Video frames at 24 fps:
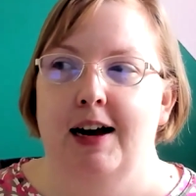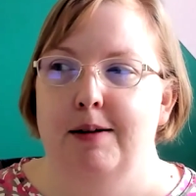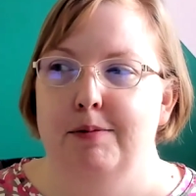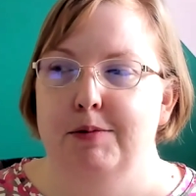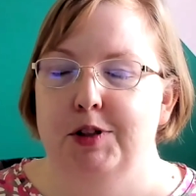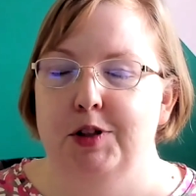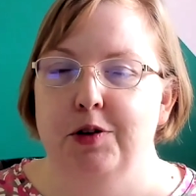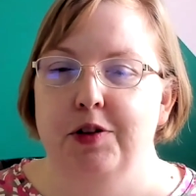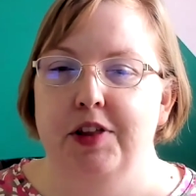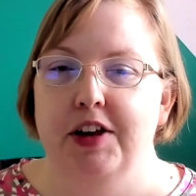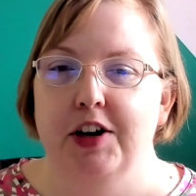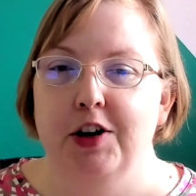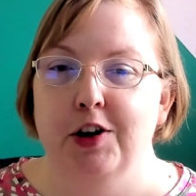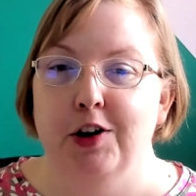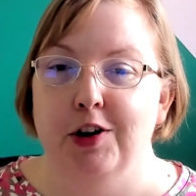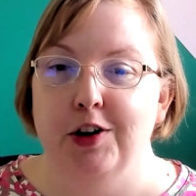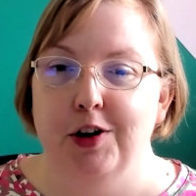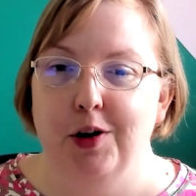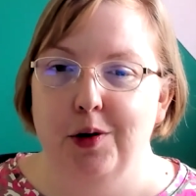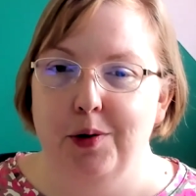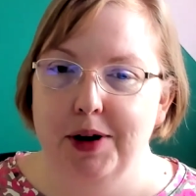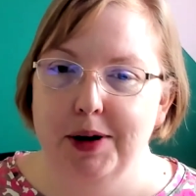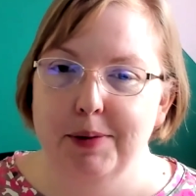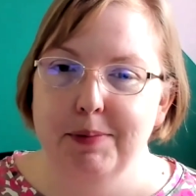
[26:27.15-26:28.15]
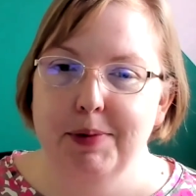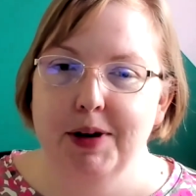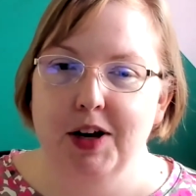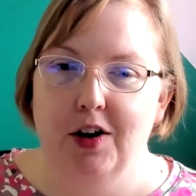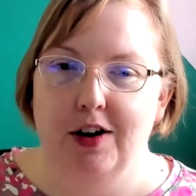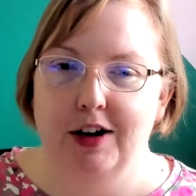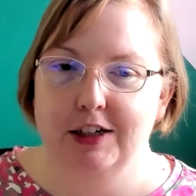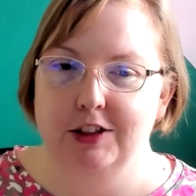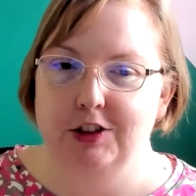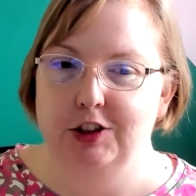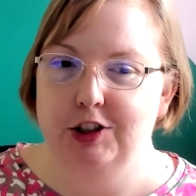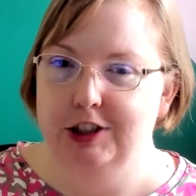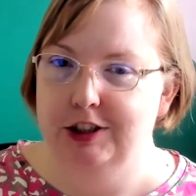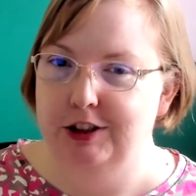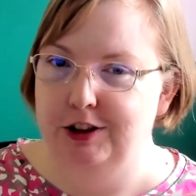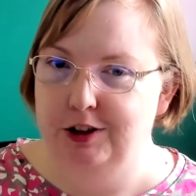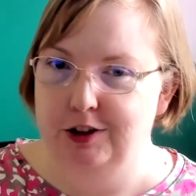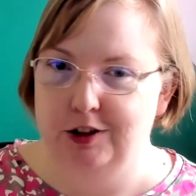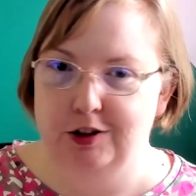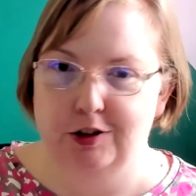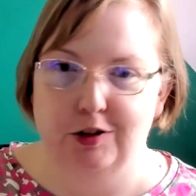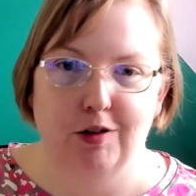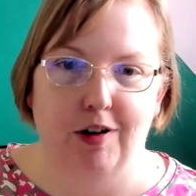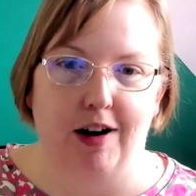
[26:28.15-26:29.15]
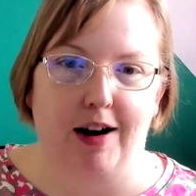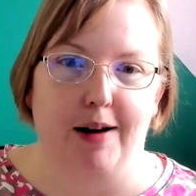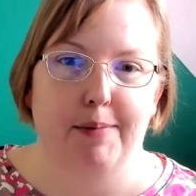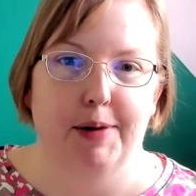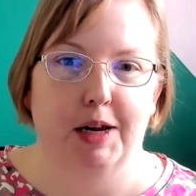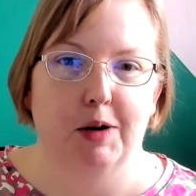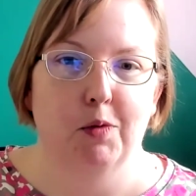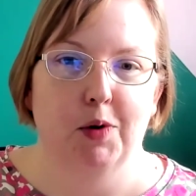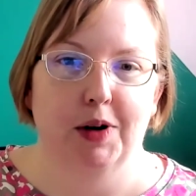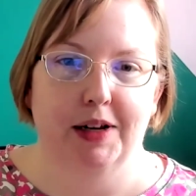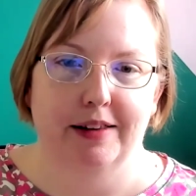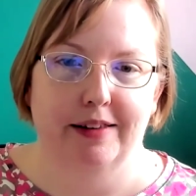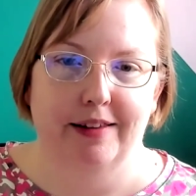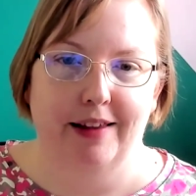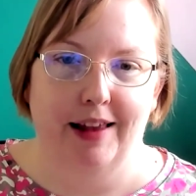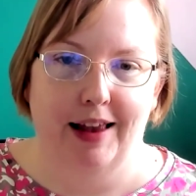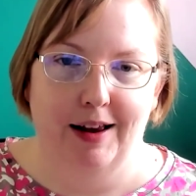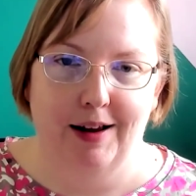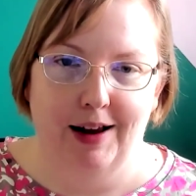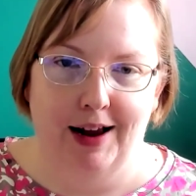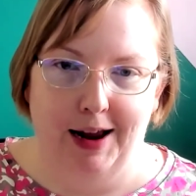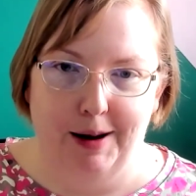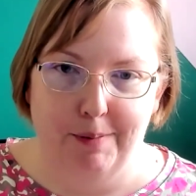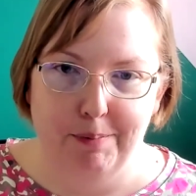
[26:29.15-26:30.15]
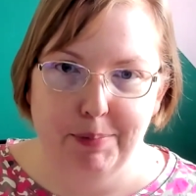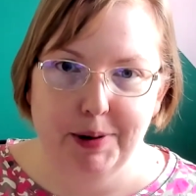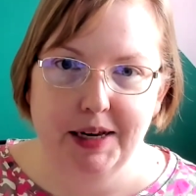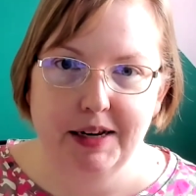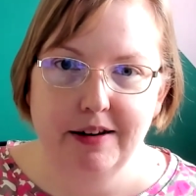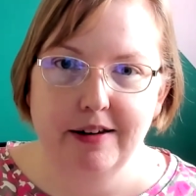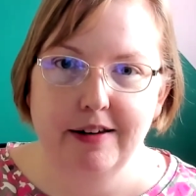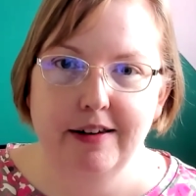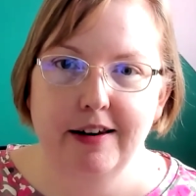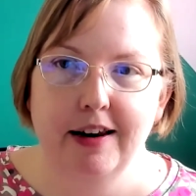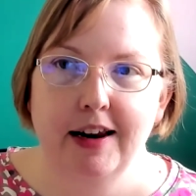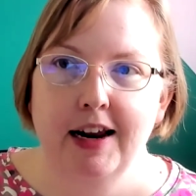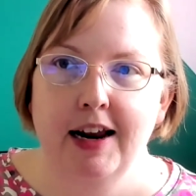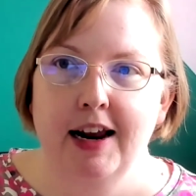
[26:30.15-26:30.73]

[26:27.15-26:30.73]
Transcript: so that you're going beyond just describing what's happened,